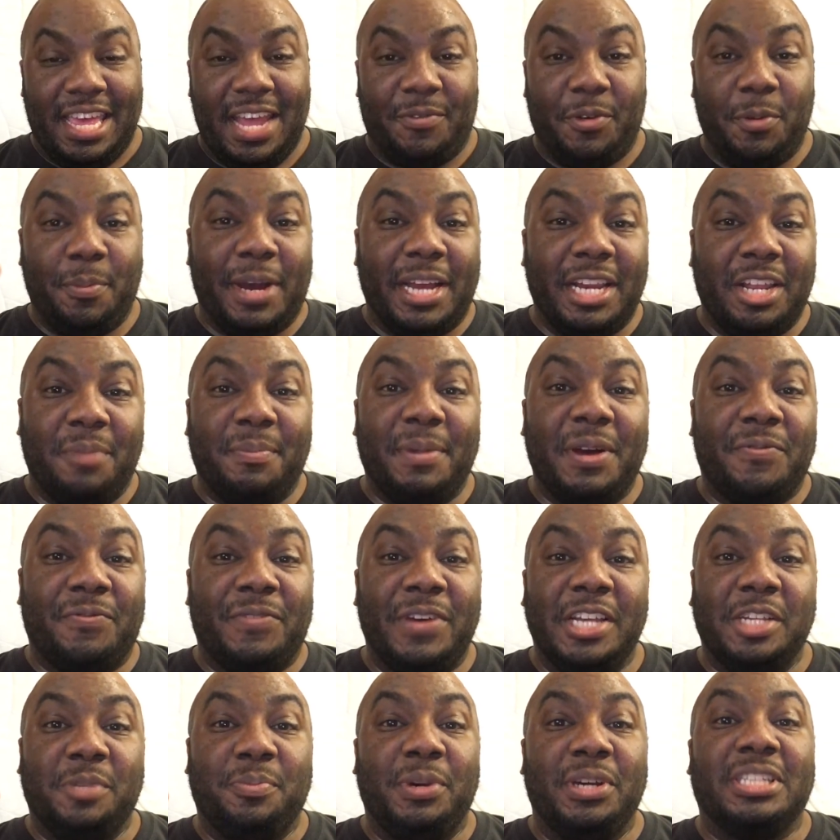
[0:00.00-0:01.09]
Everybody on my
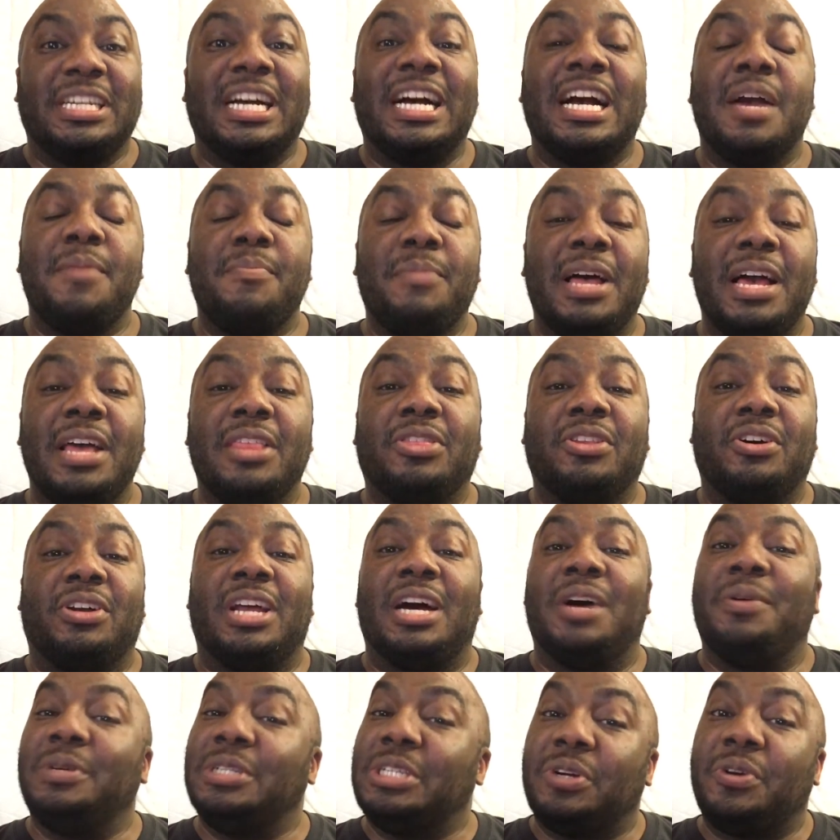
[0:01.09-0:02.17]
Facebook timeline thought I
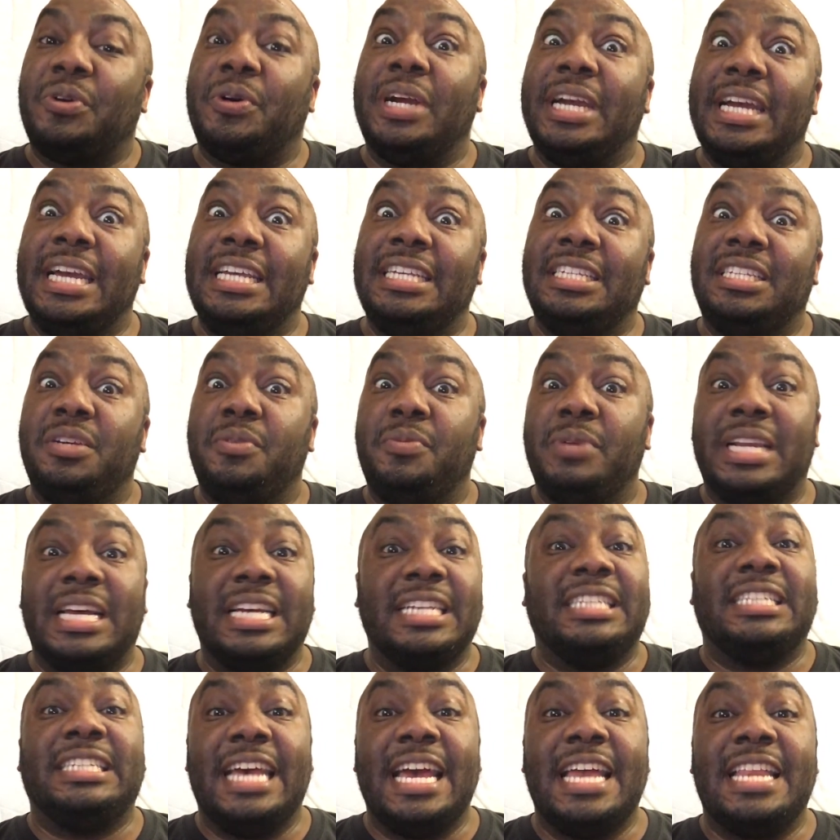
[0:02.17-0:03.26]
was crazy when I
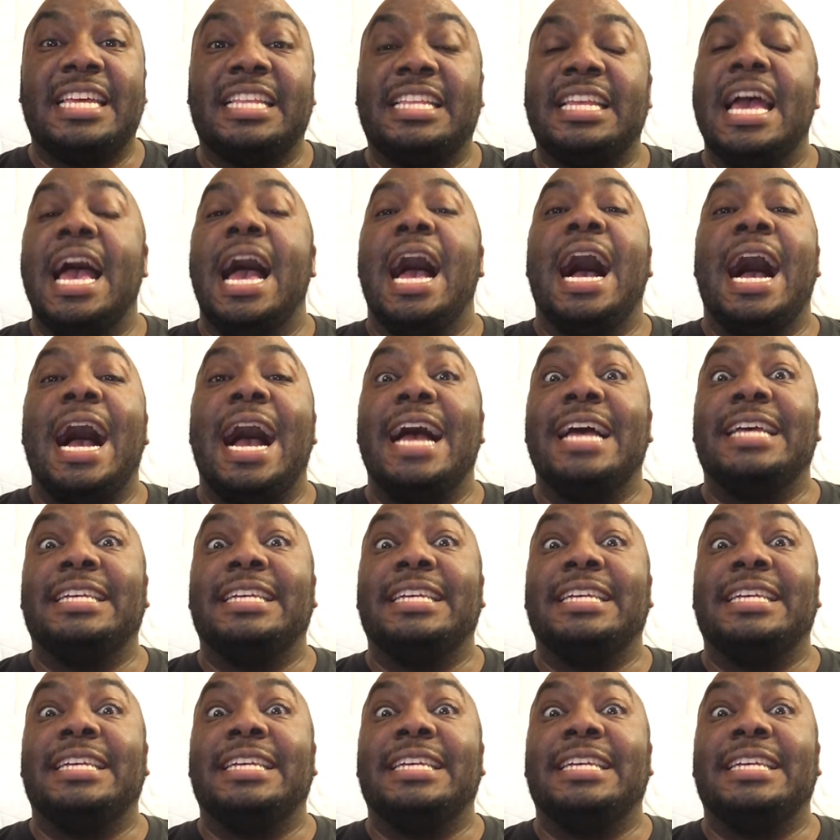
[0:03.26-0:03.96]
said it. I